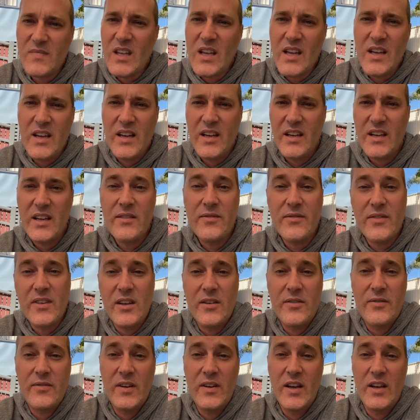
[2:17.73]
And if
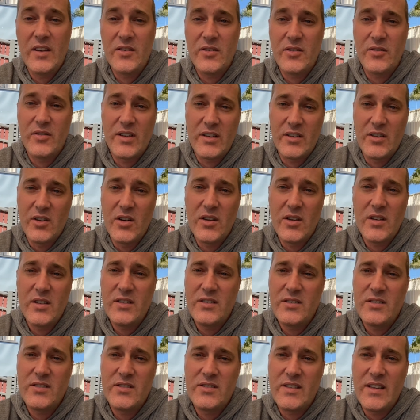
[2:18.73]
the offender
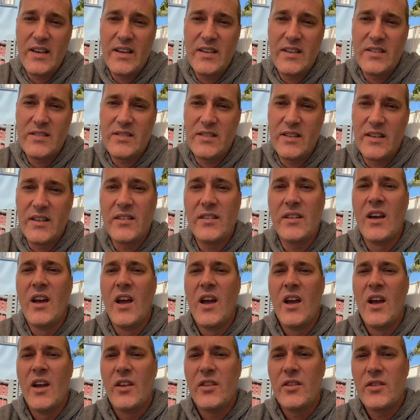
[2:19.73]
acknowledges their sin,
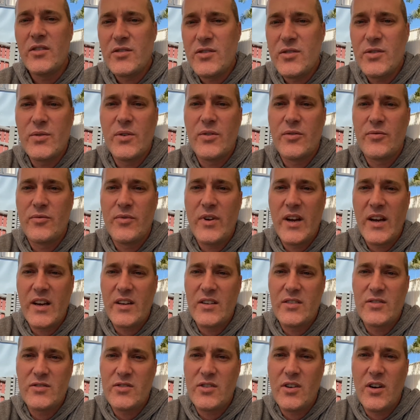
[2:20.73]
the two are
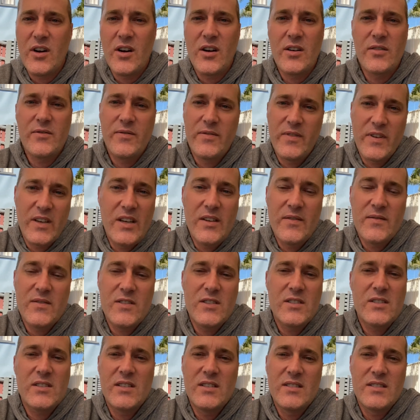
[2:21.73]
reconciled,
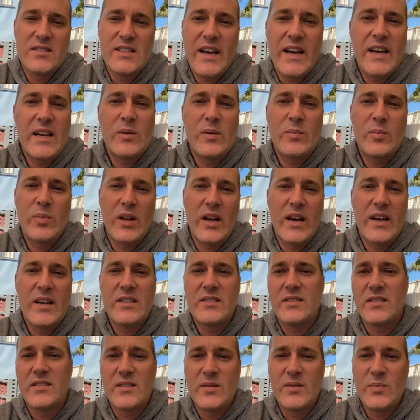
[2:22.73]
forgiveness can take
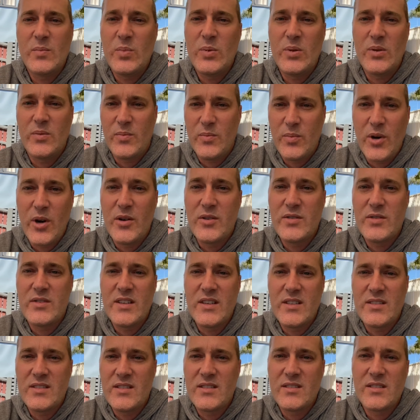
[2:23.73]
place, and the
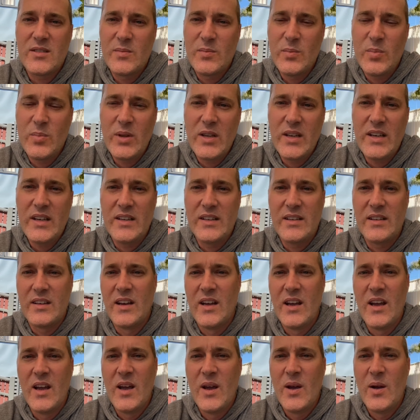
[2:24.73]
process is complete.
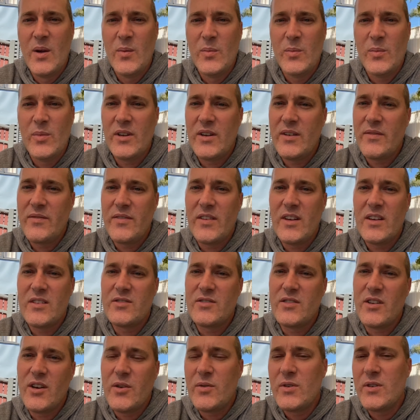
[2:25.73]
But if there's
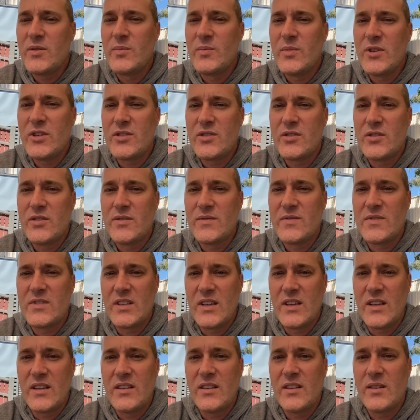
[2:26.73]
no admission of
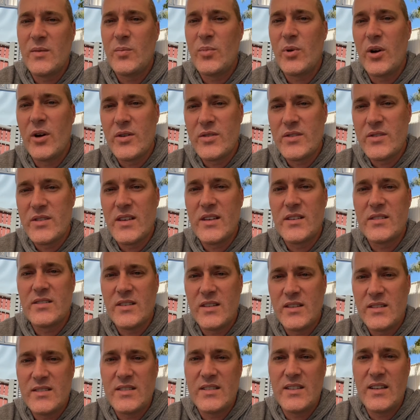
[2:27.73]
sin, the process
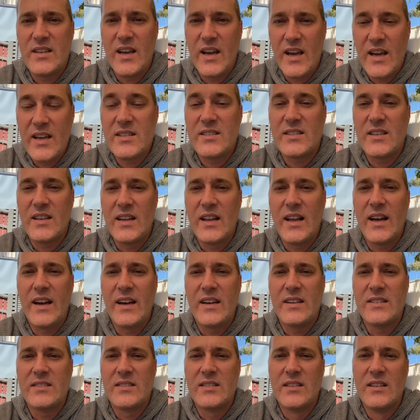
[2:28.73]

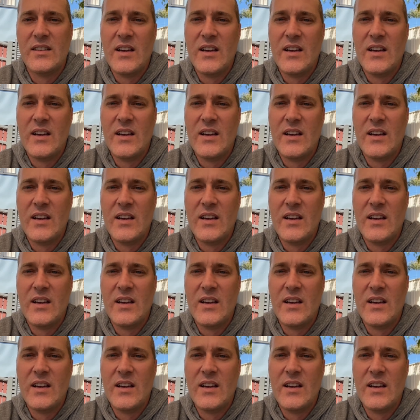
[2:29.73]
escalates.